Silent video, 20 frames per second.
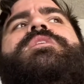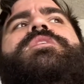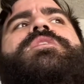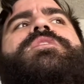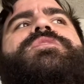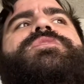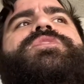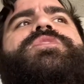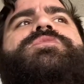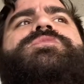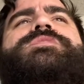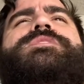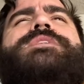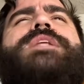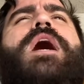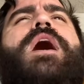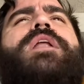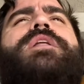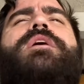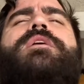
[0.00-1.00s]
There's
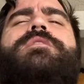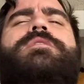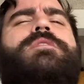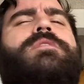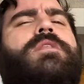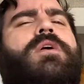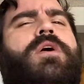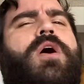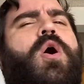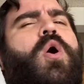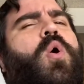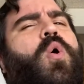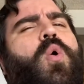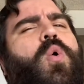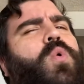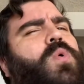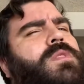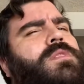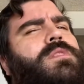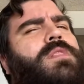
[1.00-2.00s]
not a
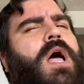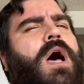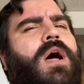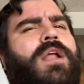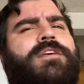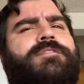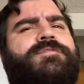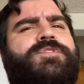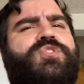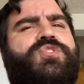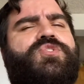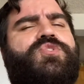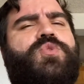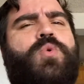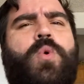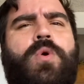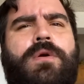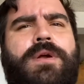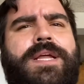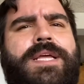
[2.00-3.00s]
whole lot of
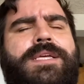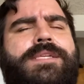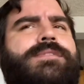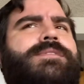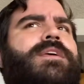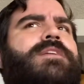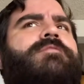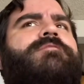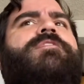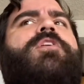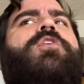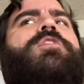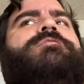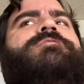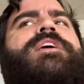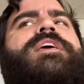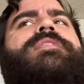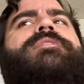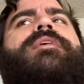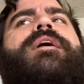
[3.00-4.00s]
stories
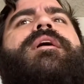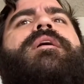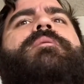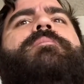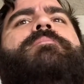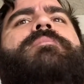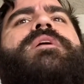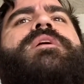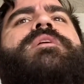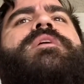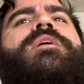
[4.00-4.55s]
involving them.